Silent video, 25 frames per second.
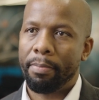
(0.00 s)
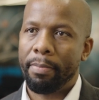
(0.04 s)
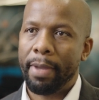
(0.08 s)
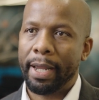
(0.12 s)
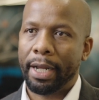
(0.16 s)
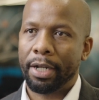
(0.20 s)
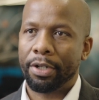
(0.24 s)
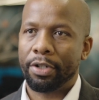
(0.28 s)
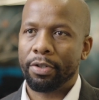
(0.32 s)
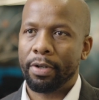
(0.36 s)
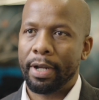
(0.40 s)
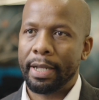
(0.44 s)

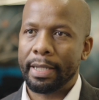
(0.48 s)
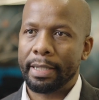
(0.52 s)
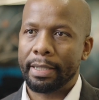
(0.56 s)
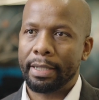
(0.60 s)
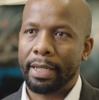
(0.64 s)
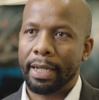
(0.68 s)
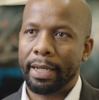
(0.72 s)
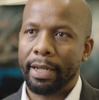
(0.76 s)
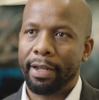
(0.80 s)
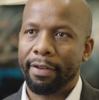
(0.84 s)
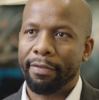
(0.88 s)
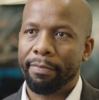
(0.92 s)
megatrends
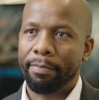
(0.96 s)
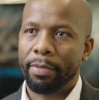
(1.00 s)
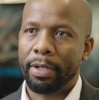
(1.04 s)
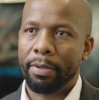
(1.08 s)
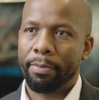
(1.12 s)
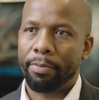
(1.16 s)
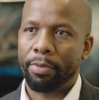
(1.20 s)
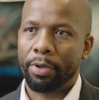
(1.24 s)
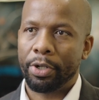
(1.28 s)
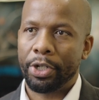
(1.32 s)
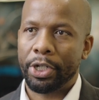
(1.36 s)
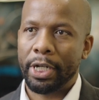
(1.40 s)
that have
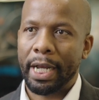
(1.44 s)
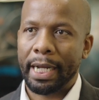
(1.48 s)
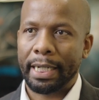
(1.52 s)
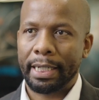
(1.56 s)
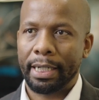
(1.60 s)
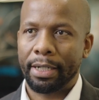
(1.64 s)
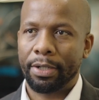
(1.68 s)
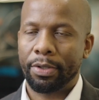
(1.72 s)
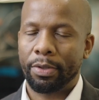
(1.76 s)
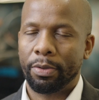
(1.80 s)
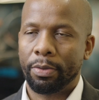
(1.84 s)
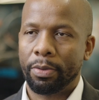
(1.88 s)
been projected